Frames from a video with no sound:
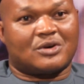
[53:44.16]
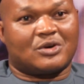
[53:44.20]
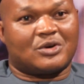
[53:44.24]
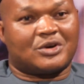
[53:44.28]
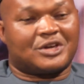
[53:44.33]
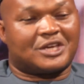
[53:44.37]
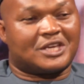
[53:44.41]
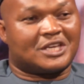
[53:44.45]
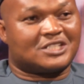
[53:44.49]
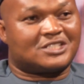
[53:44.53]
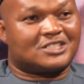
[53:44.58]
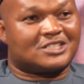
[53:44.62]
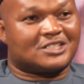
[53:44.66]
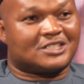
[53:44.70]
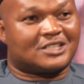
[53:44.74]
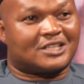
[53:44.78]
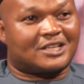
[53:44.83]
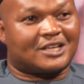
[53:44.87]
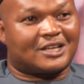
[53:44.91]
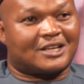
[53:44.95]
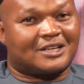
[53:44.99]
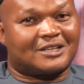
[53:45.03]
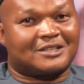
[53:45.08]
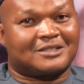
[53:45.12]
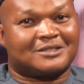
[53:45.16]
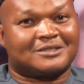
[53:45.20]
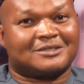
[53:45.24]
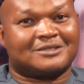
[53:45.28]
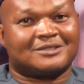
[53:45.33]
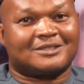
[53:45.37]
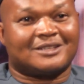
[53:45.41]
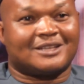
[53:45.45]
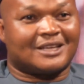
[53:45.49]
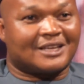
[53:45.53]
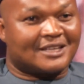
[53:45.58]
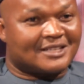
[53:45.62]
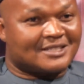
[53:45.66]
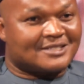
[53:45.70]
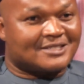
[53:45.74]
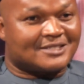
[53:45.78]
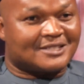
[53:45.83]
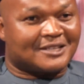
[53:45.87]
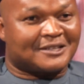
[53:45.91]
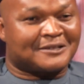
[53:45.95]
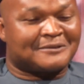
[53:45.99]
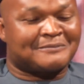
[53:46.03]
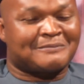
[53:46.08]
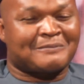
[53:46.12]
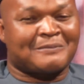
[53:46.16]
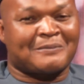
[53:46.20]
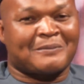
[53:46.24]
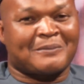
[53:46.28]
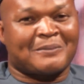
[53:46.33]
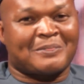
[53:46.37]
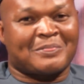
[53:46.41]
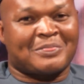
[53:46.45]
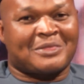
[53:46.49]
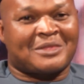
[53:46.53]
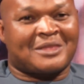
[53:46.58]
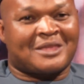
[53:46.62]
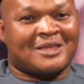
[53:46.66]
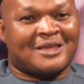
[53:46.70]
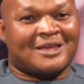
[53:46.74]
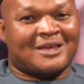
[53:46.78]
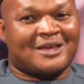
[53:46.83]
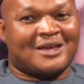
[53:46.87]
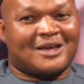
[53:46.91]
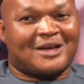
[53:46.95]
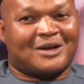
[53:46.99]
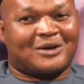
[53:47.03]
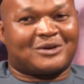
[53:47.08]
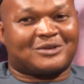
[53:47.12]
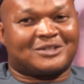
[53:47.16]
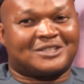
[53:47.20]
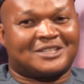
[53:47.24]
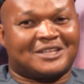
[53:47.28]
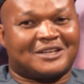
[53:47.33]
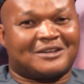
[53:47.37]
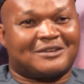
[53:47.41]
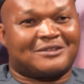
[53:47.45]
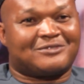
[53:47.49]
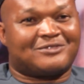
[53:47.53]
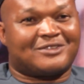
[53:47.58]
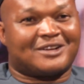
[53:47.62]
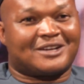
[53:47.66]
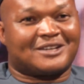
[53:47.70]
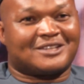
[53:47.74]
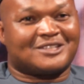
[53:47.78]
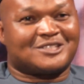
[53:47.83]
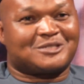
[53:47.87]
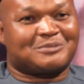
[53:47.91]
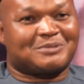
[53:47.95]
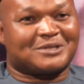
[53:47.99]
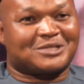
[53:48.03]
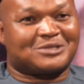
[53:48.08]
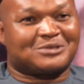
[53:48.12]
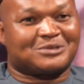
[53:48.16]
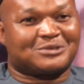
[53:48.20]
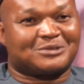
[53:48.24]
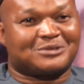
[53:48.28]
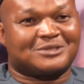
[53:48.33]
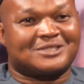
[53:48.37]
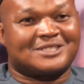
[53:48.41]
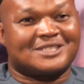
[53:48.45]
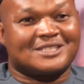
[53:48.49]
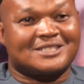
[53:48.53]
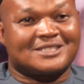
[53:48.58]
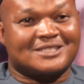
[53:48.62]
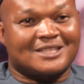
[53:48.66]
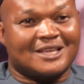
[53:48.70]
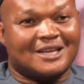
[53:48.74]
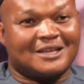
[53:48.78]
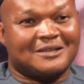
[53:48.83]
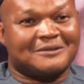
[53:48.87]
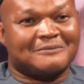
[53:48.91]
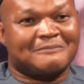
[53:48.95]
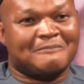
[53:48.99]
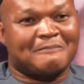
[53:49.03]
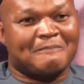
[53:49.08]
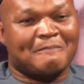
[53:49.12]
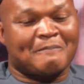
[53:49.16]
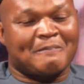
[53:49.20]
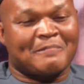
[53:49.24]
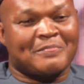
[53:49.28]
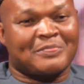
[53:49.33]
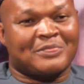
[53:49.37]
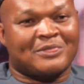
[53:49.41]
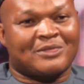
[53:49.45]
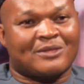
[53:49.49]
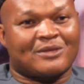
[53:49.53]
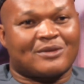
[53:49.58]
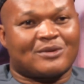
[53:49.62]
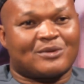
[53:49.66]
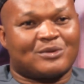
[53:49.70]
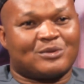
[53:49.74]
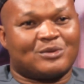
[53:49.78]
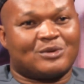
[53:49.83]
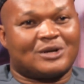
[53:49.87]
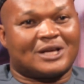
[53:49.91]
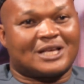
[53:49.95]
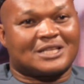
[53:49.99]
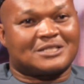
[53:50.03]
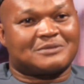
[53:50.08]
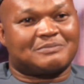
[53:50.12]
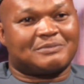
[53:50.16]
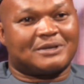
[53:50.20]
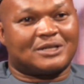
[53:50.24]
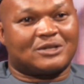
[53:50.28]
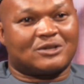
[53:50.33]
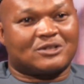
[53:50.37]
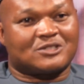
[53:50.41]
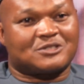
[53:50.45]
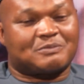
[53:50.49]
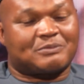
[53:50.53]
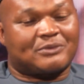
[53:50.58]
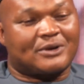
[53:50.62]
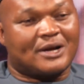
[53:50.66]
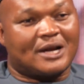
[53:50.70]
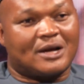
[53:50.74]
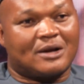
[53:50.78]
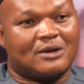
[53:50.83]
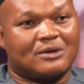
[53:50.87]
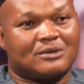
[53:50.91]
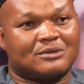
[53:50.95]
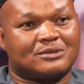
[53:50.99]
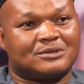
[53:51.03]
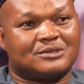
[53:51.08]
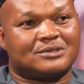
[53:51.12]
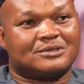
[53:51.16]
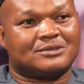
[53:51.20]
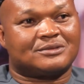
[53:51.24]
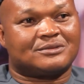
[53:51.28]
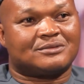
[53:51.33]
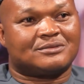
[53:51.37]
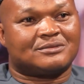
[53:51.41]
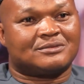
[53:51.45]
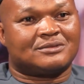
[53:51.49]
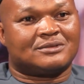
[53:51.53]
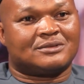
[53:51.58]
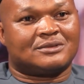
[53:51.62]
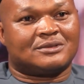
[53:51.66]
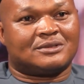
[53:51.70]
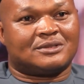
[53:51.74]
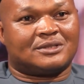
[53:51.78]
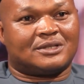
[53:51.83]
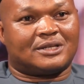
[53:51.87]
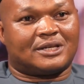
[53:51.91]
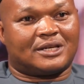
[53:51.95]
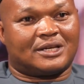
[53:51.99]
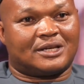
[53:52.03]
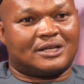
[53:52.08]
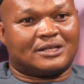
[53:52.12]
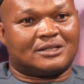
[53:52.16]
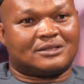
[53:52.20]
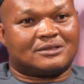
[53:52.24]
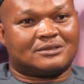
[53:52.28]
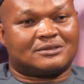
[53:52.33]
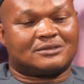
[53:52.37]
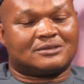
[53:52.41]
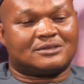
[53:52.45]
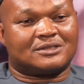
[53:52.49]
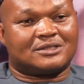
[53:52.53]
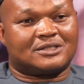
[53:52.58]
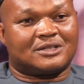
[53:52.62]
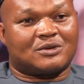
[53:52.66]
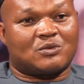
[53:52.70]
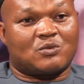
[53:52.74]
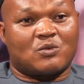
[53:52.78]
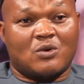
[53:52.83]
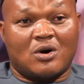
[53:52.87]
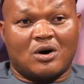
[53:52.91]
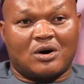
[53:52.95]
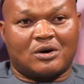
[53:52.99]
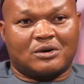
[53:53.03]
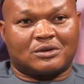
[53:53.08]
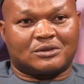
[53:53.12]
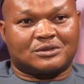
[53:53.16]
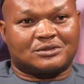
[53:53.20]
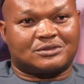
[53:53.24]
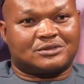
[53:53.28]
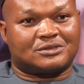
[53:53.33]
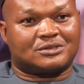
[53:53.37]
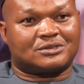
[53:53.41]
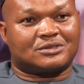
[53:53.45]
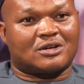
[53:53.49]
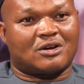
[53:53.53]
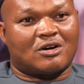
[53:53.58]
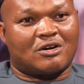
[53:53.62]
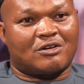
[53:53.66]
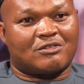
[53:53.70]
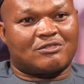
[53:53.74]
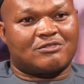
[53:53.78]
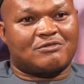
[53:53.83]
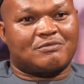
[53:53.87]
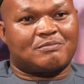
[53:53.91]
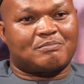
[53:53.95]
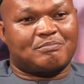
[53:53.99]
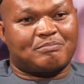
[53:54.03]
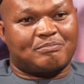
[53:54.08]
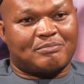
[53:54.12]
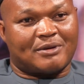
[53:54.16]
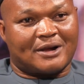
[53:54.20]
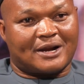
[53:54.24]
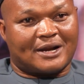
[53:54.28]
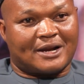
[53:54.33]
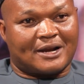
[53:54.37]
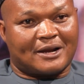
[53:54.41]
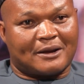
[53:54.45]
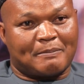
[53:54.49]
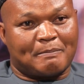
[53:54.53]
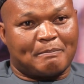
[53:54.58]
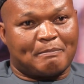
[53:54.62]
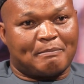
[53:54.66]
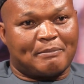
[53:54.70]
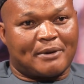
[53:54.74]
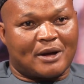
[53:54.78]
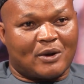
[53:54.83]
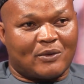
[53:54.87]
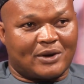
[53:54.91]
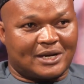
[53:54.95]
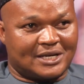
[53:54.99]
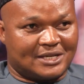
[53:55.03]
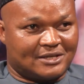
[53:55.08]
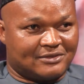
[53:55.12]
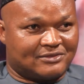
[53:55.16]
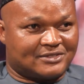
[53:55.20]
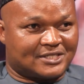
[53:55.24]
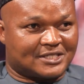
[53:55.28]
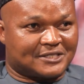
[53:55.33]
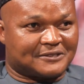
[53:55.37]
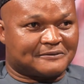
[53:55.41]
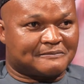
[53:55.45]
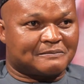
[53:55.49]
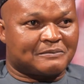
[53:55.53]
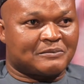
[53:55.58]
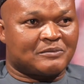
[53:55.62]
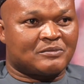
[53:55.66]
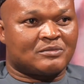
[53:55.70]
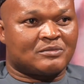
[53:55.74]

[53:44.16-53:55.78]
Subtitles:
Ogechika Esther, our dear, very special sister, who has made us proud in the world of Para Powerlifting.